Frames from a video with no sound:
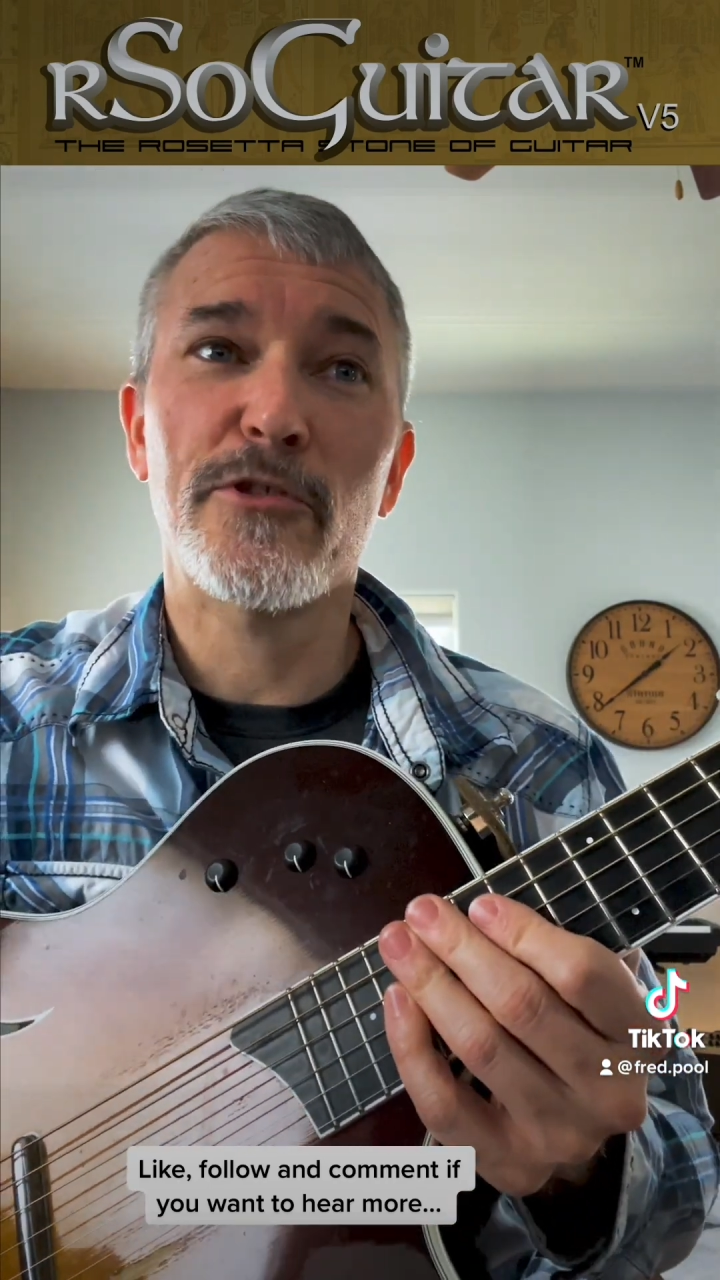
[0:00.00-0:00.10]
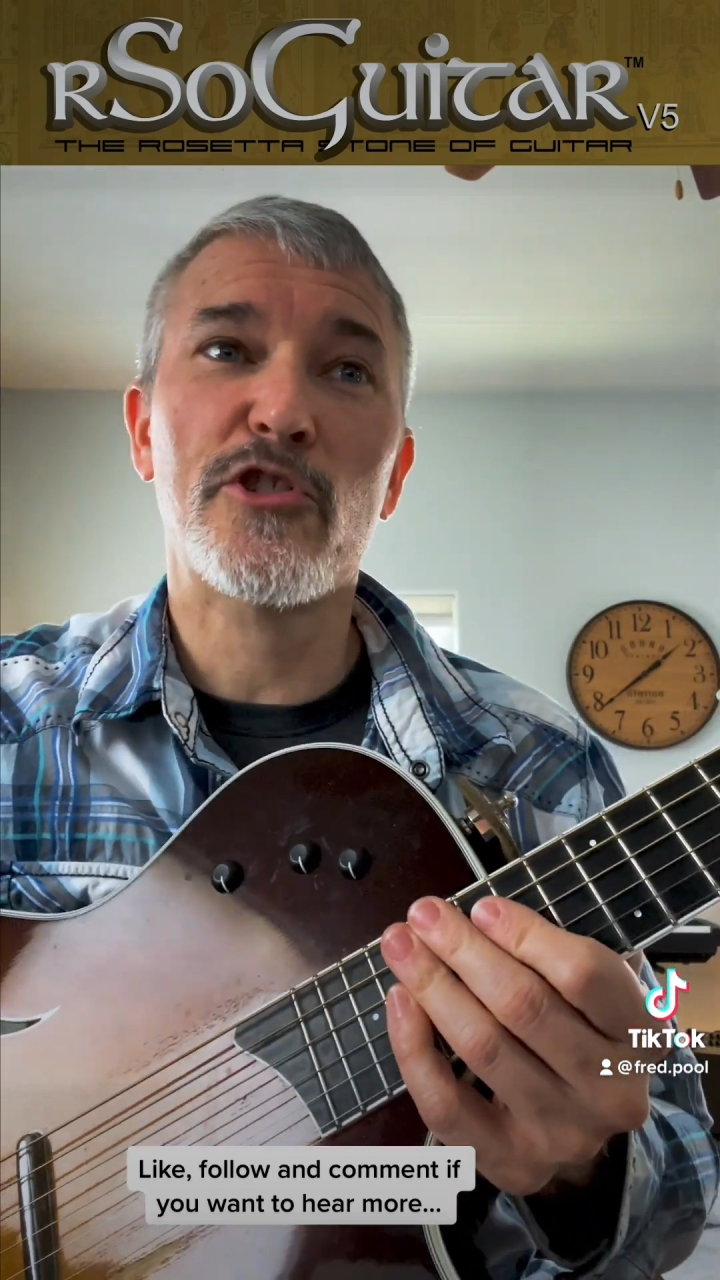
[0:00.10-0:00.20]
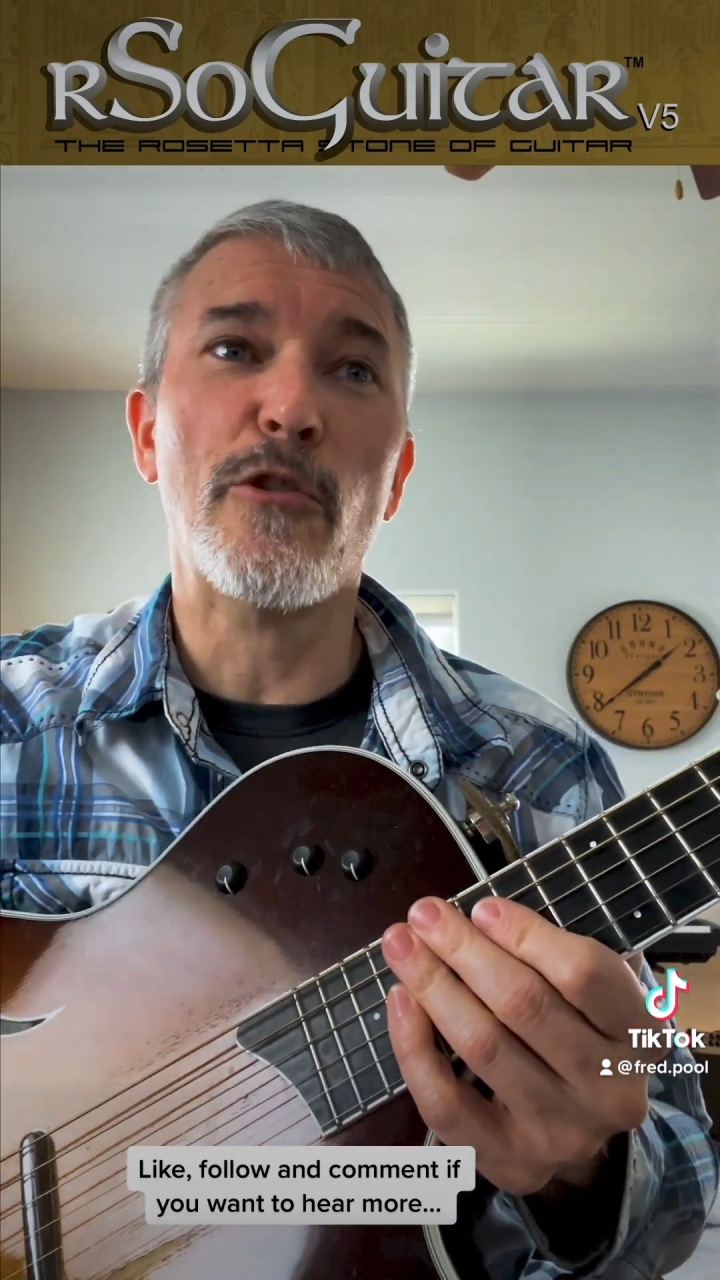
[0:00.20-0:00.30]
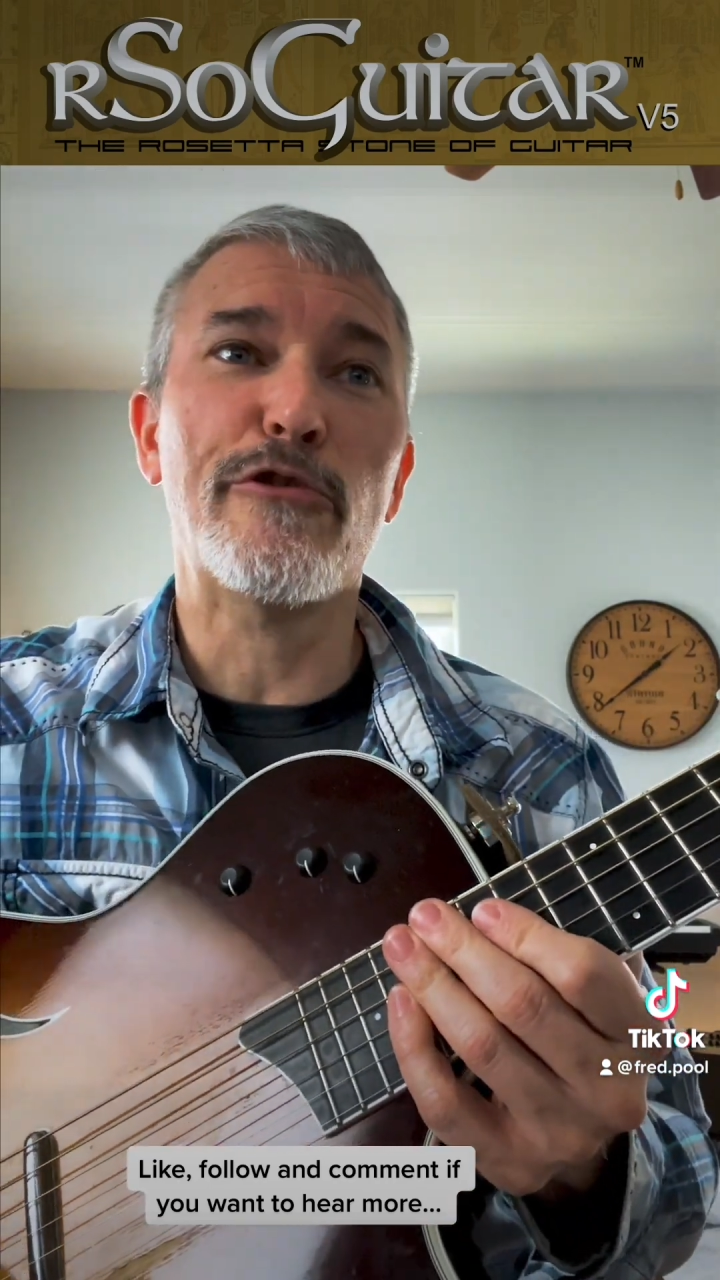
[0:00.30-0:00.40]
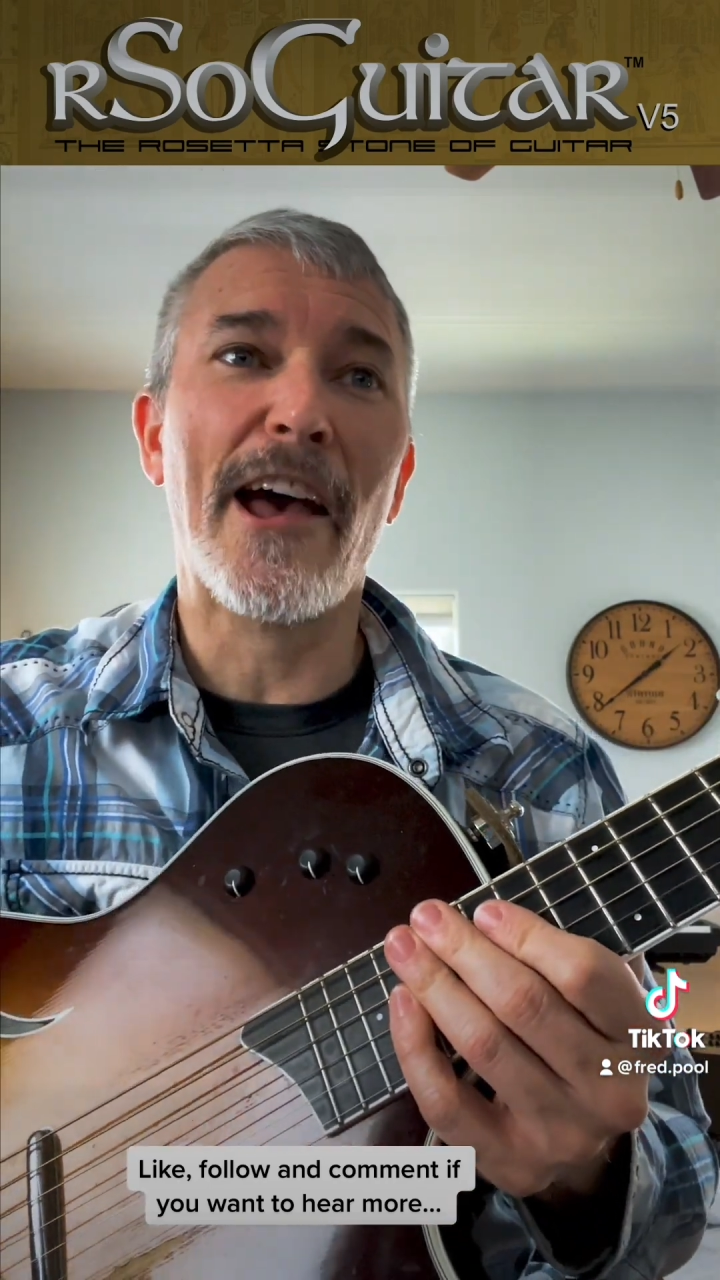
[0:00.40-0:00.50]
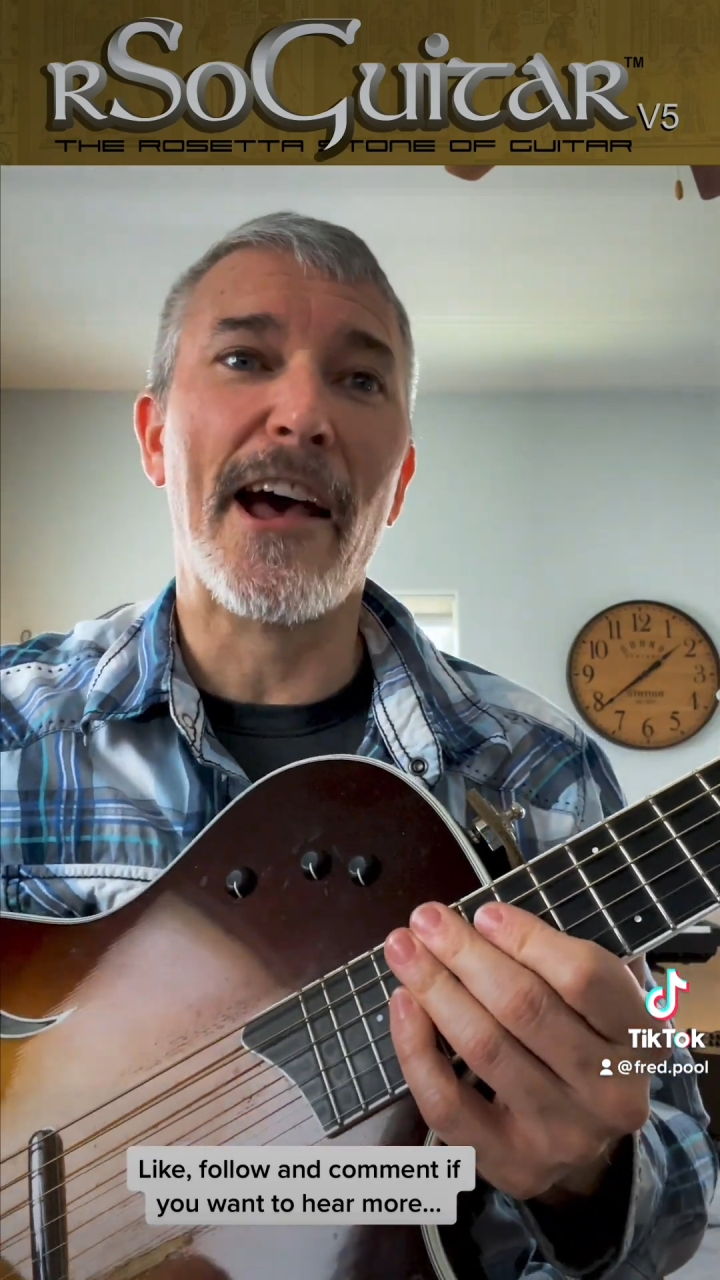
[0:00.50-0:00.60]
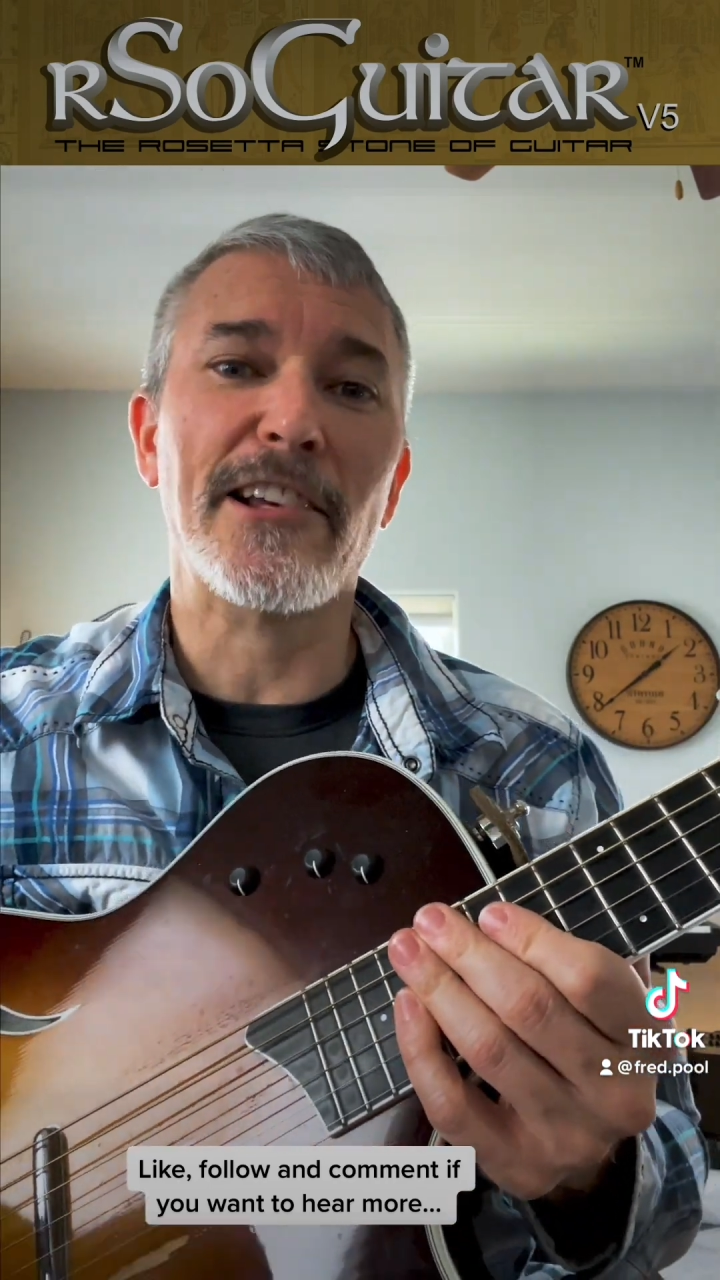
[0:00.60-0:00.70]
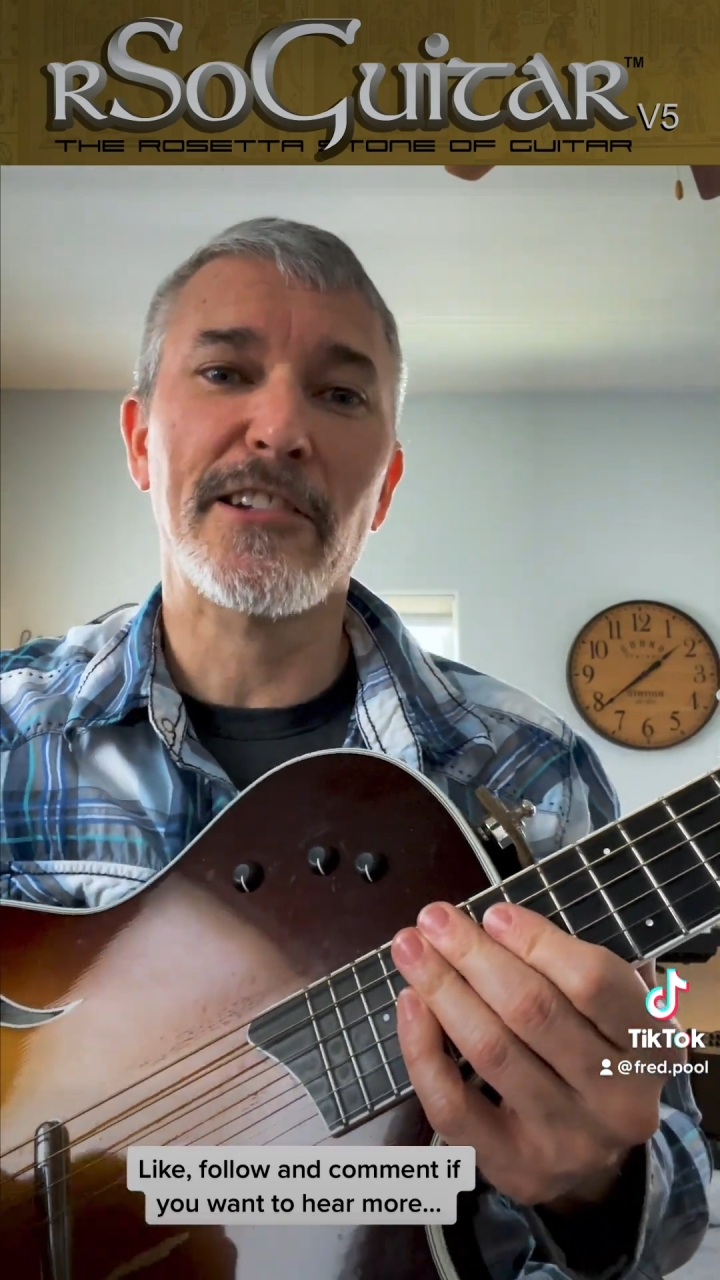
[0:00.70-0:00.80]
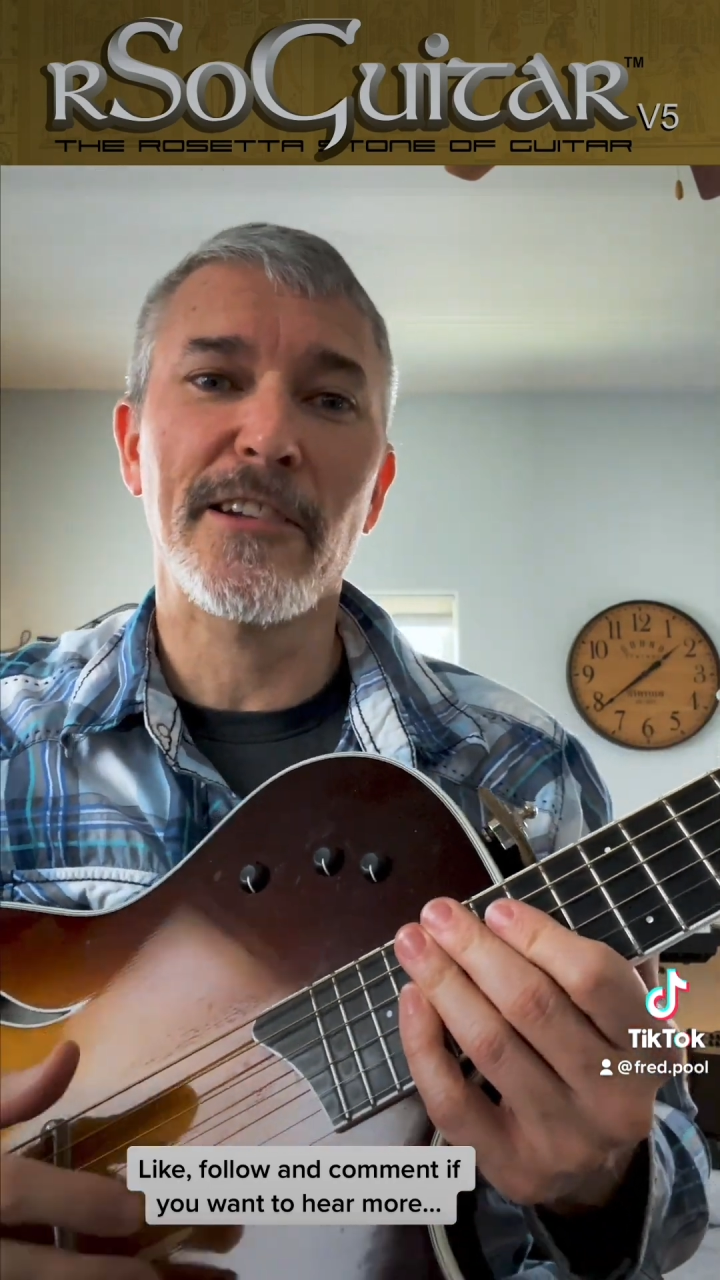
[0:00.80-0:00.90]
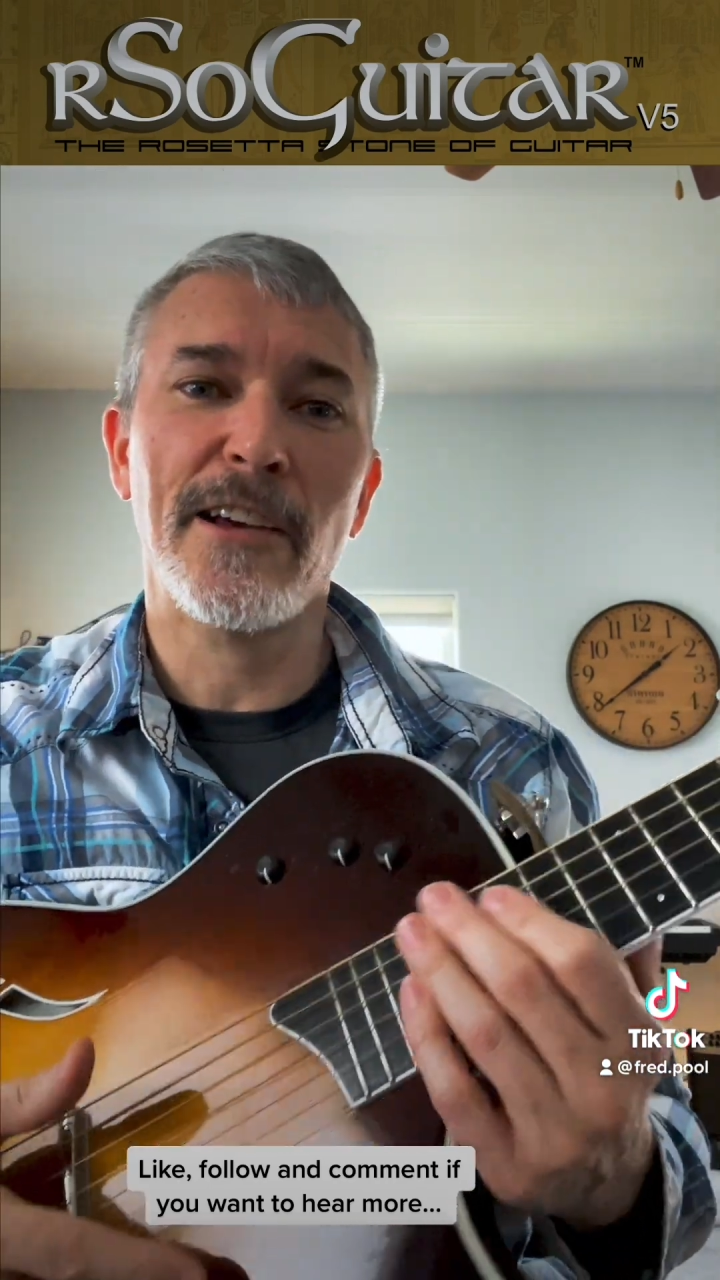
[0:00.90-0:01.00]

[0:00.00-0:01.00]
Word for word: So fast.